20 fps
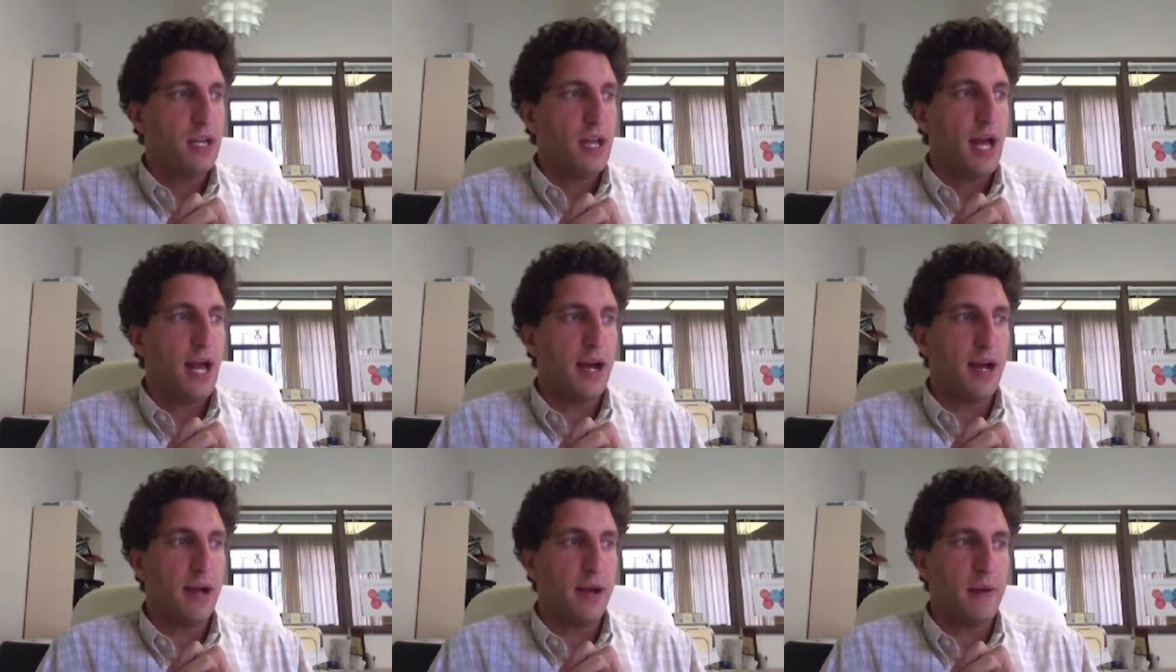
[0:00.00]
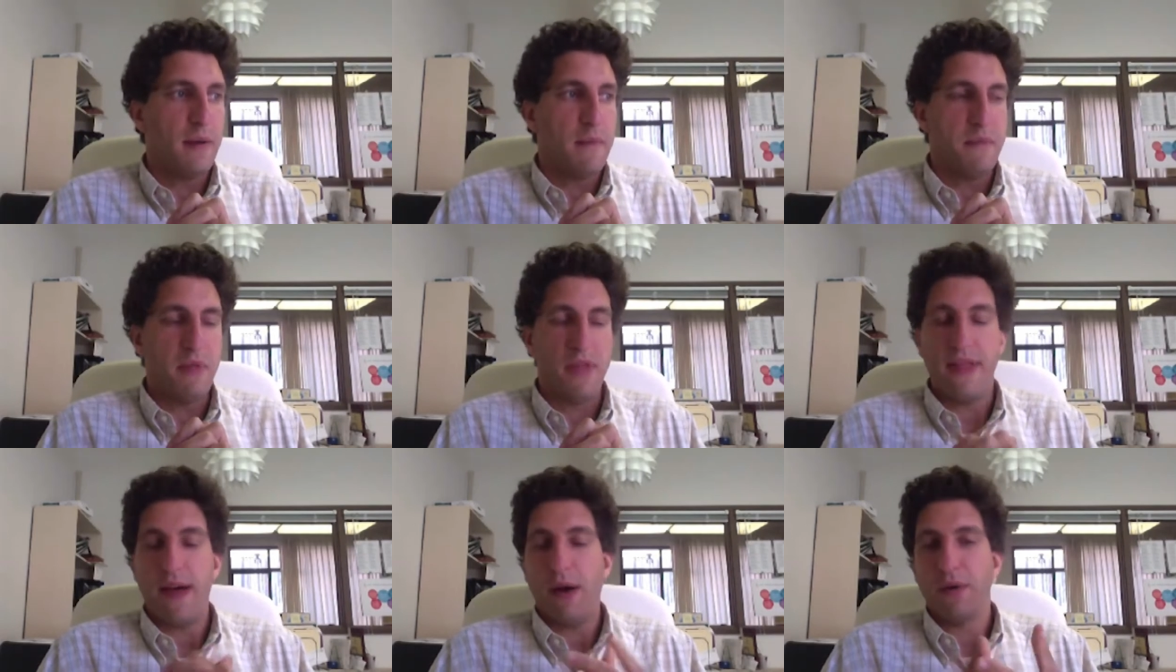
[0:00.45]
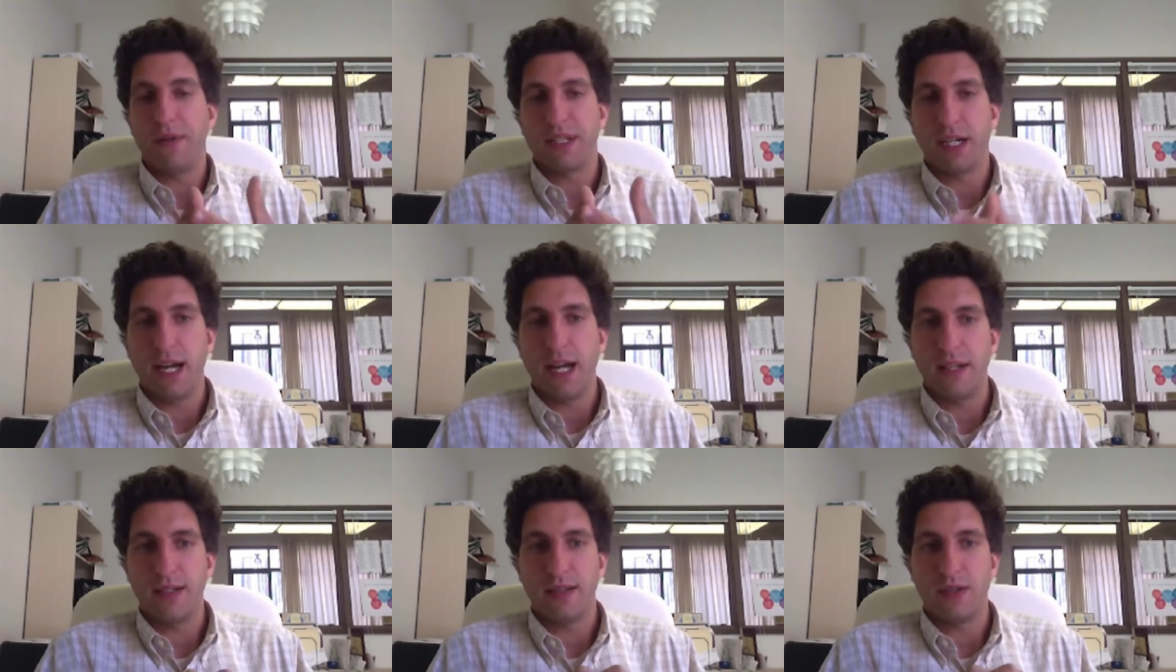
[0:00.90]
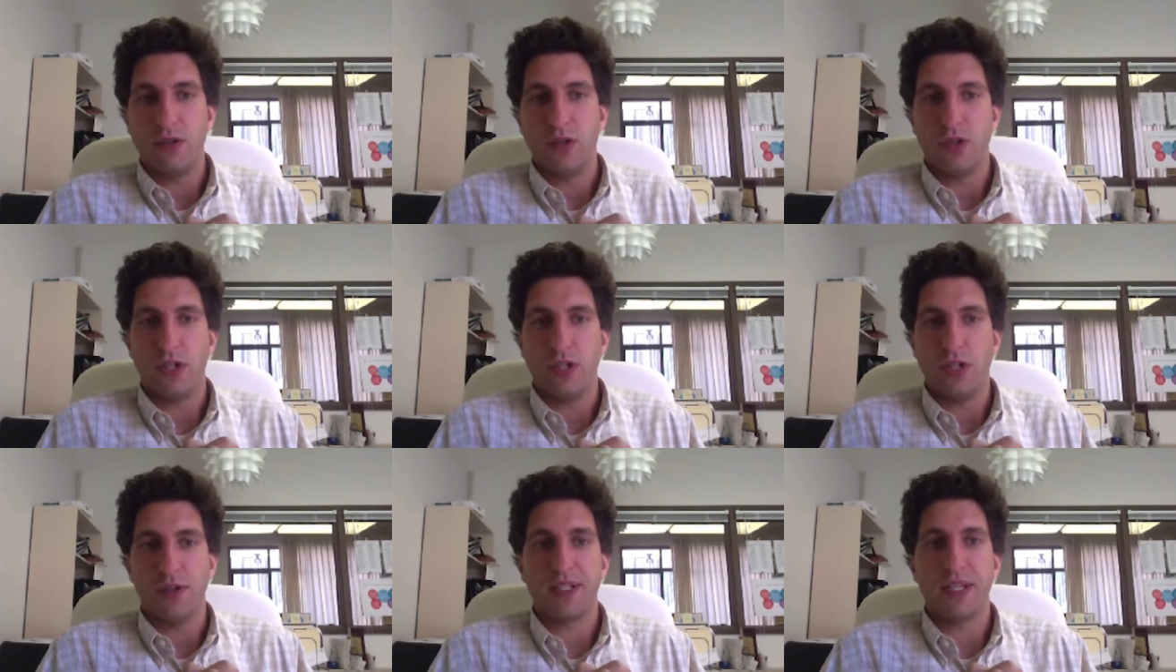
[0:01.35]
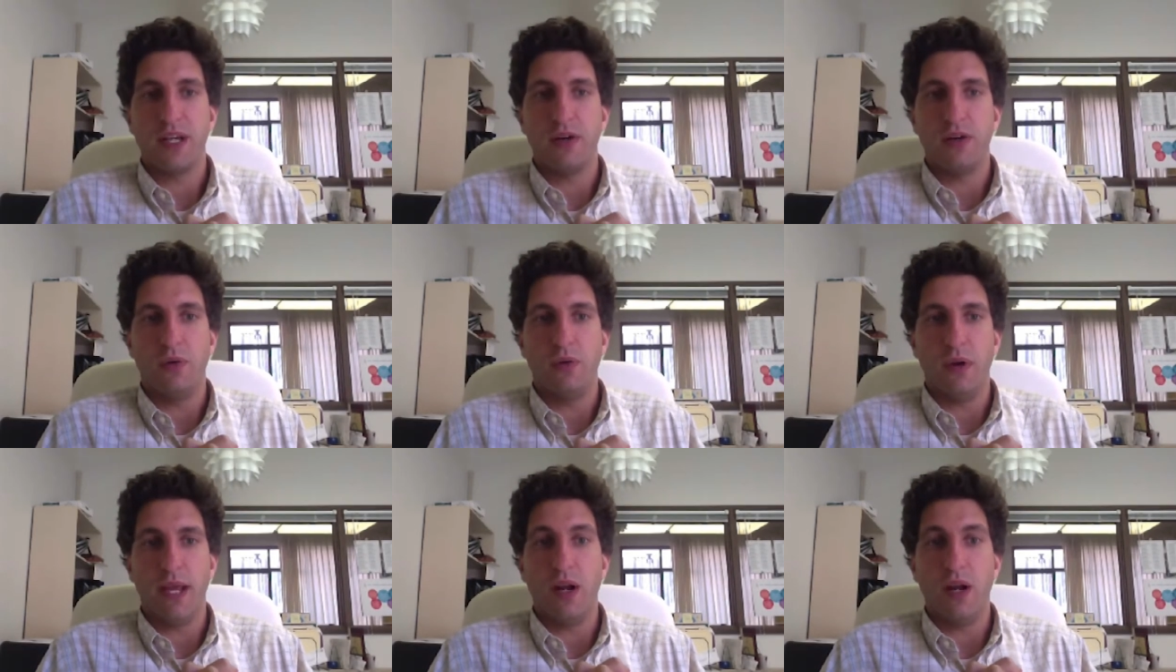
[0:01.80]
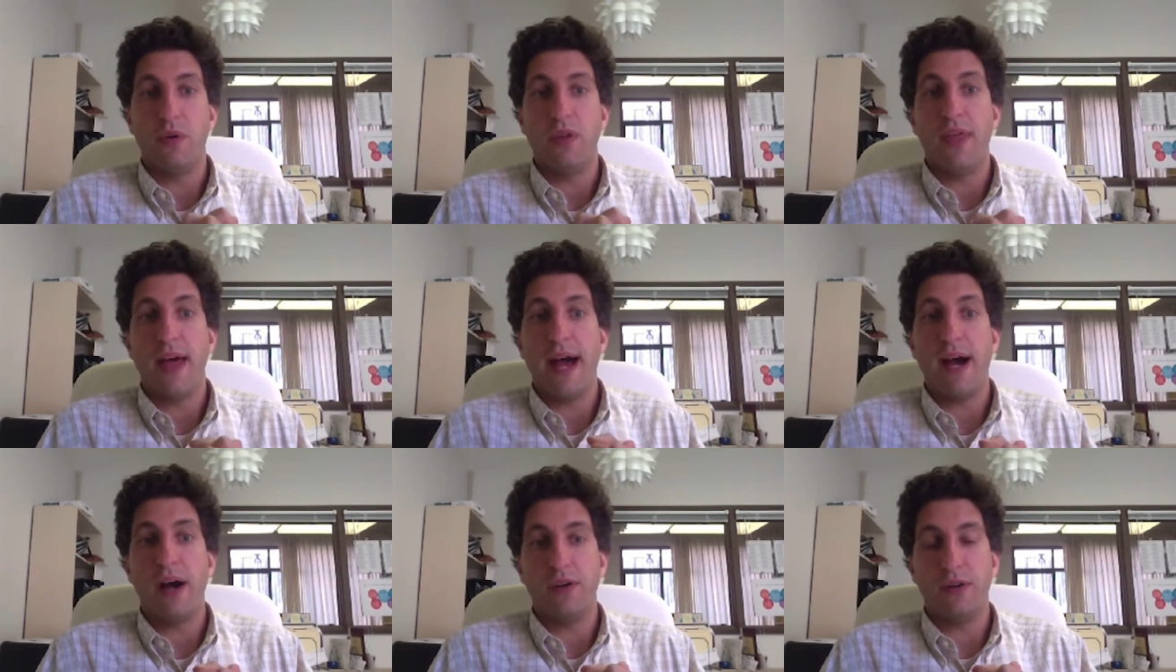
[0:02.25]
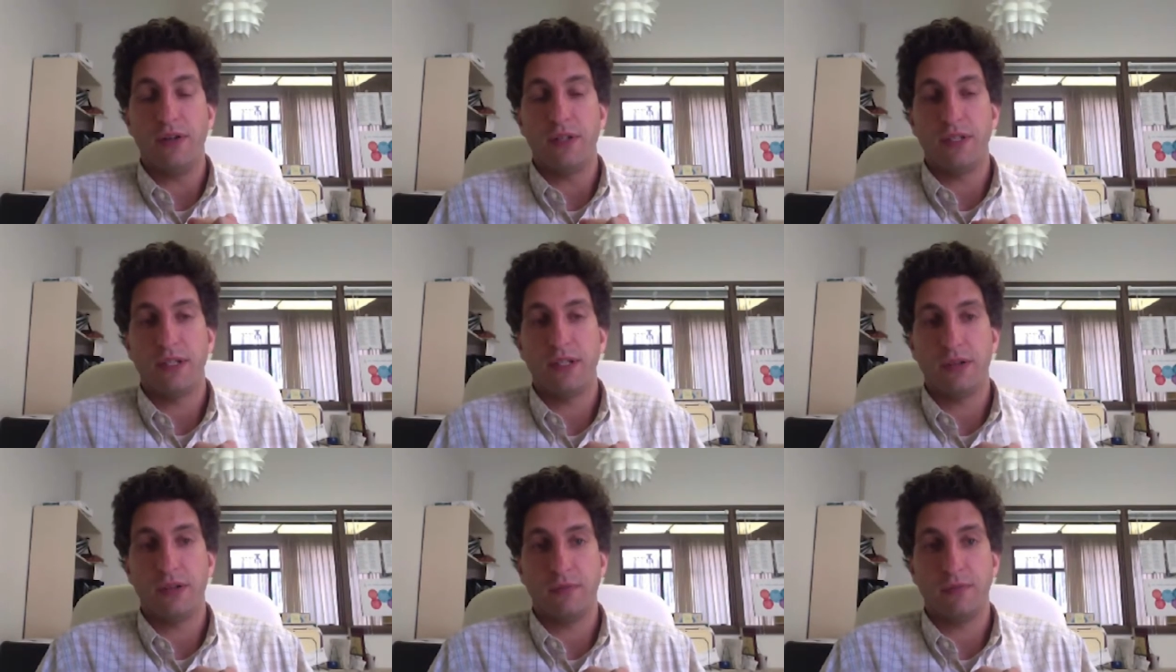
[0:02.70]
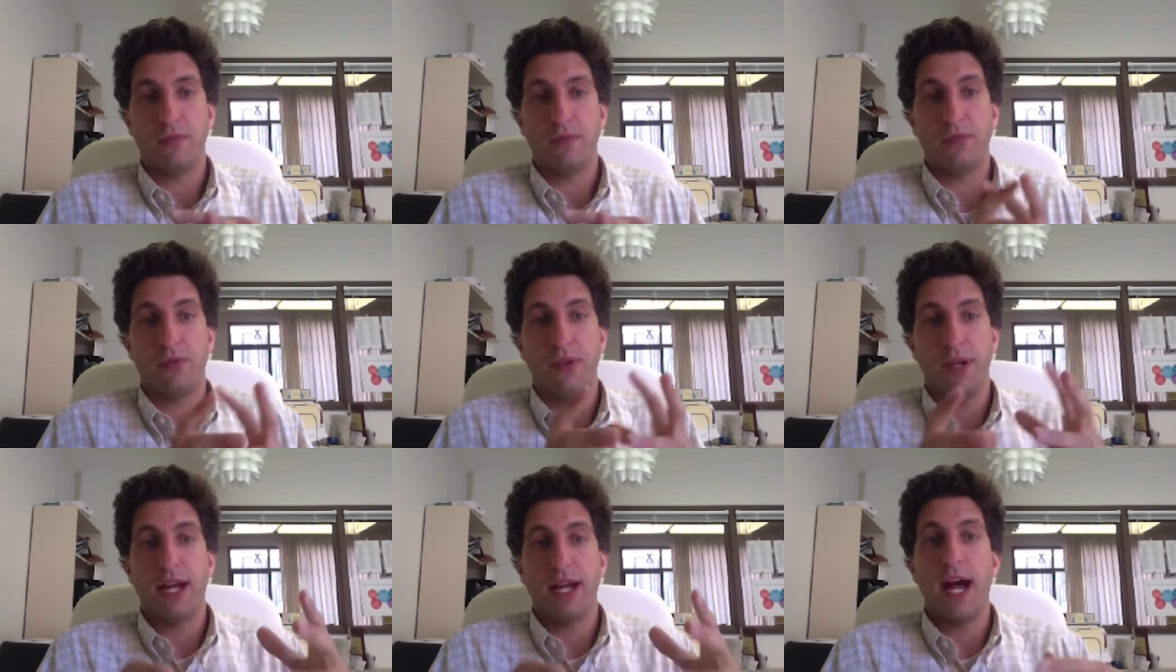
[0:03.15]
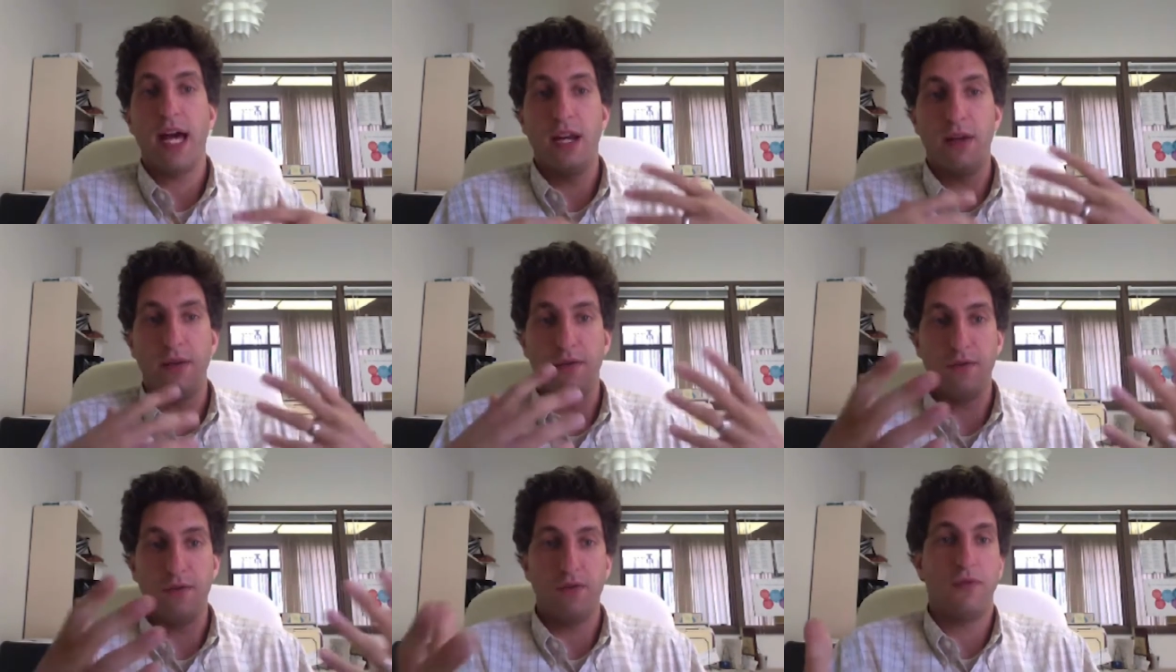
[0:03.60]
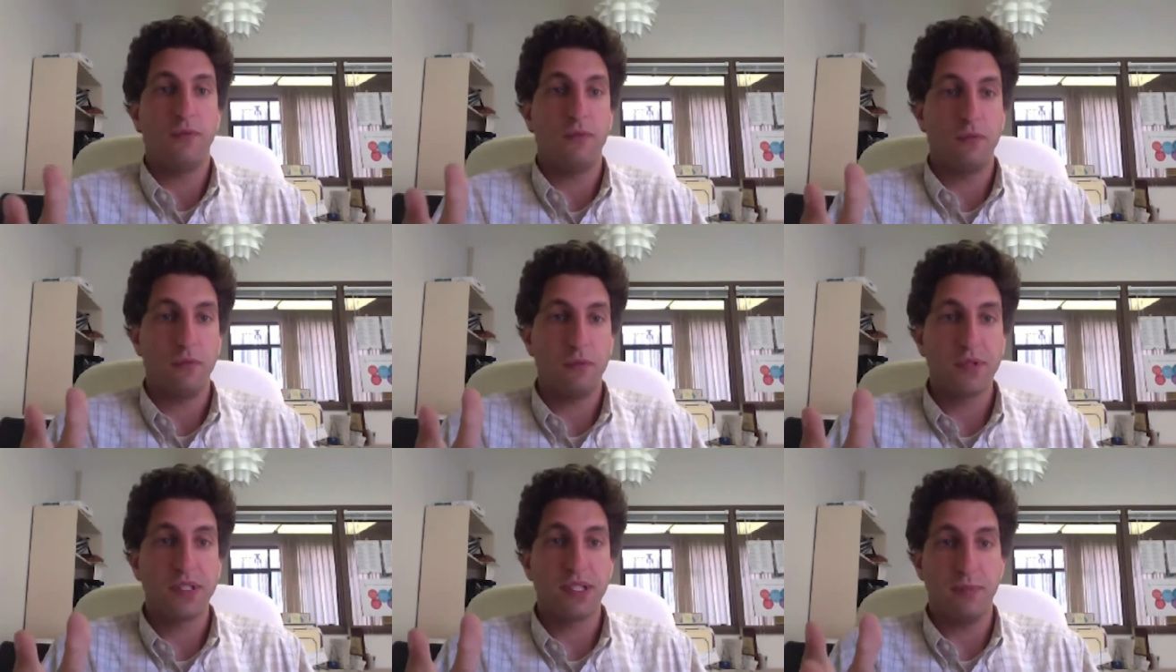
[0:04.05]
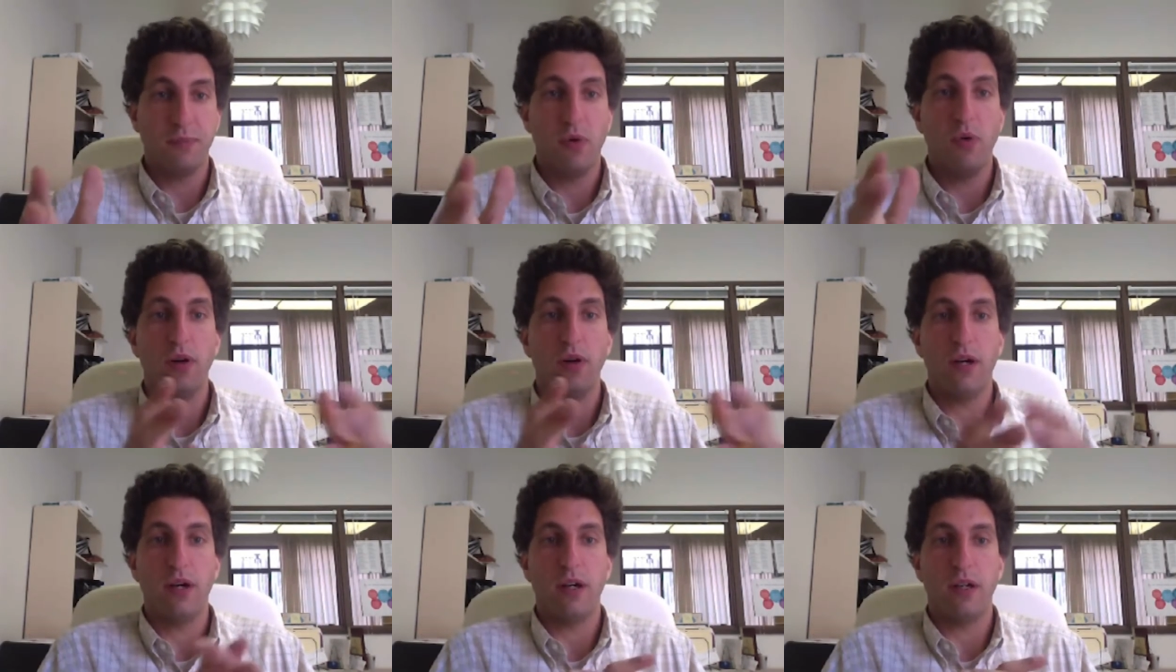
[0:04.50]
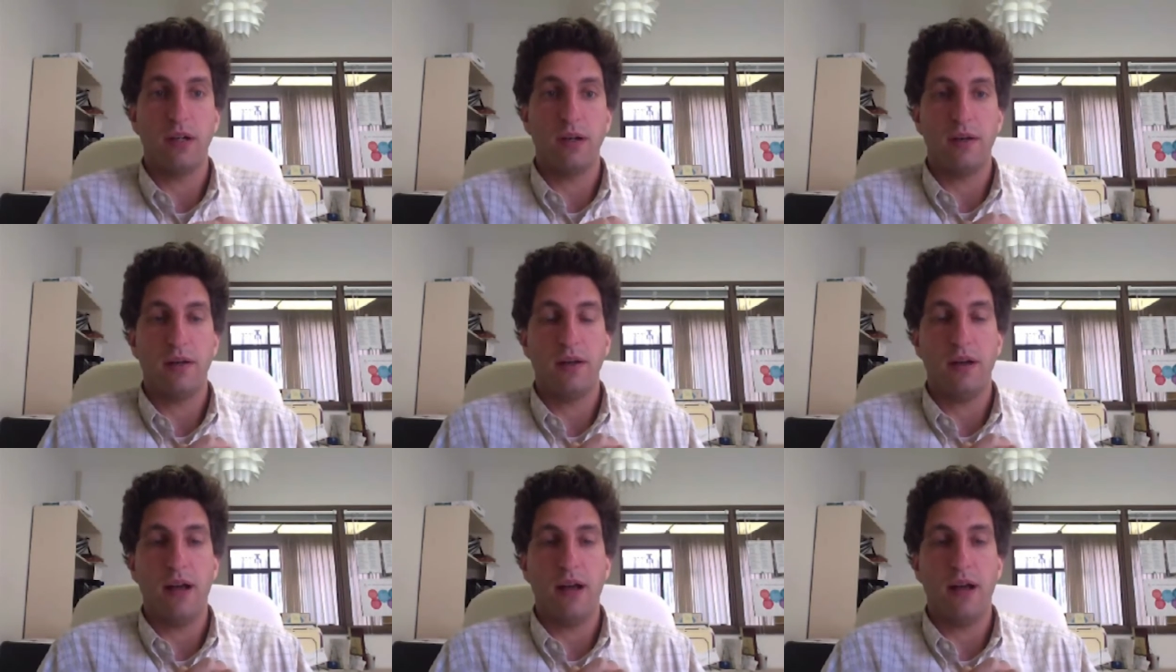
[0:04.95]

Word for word: that was unconstitutional. So, you know, without the kind of support